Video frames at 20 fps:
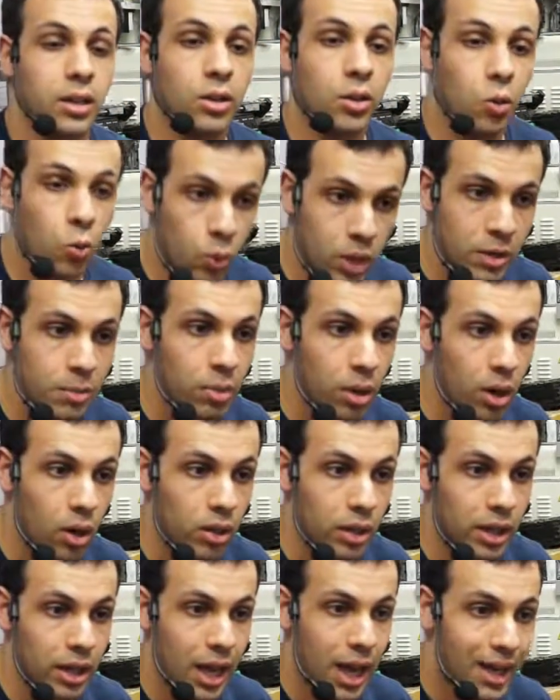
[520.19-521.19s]
They're going to
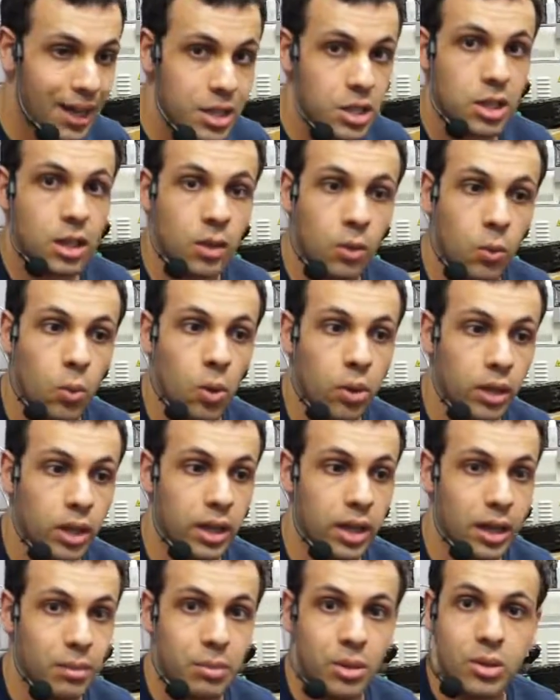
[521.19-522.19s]
reball it and it's going to
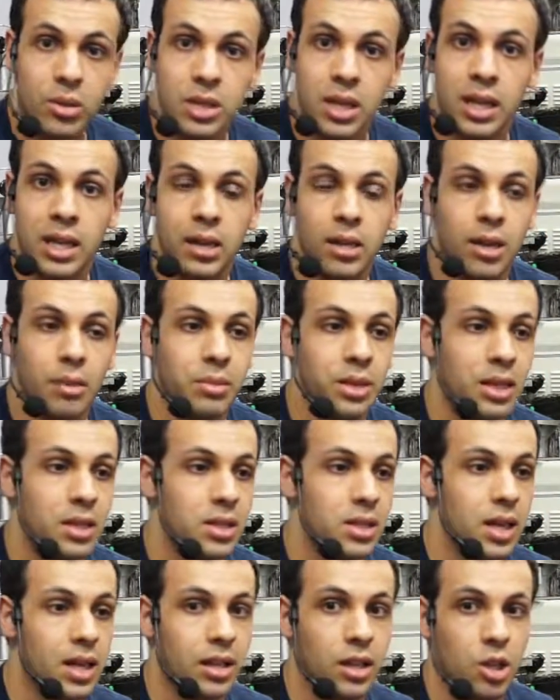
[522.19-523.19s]
work again because they heated up
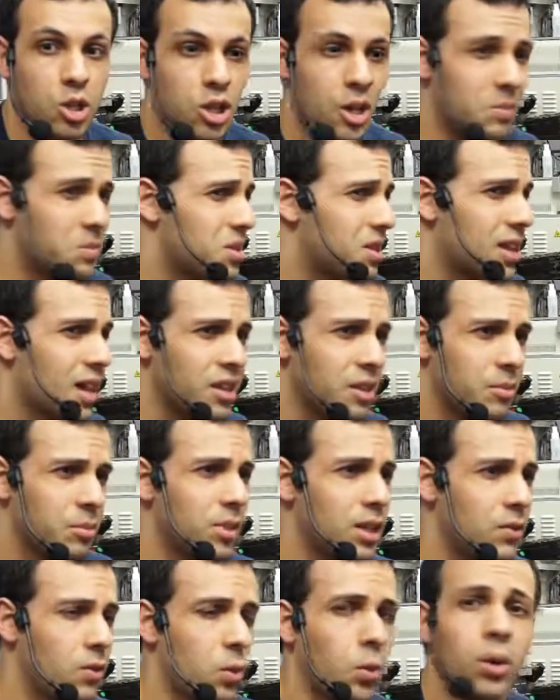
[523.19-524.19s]
the inside of the chip. So now they
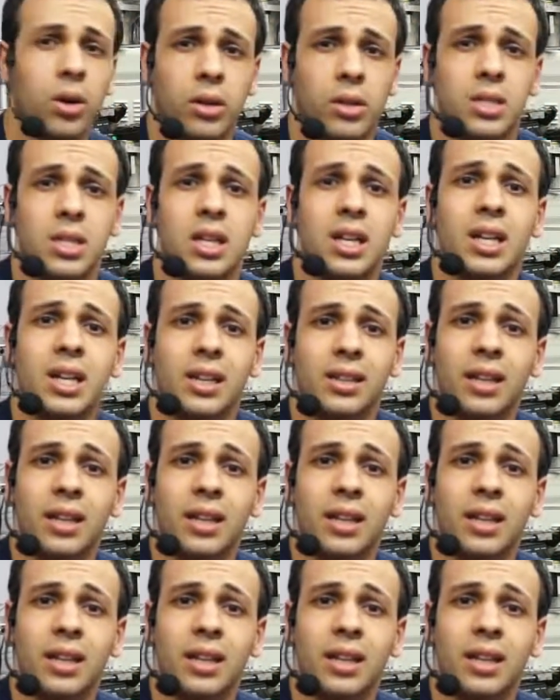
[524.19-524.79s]
believe it works.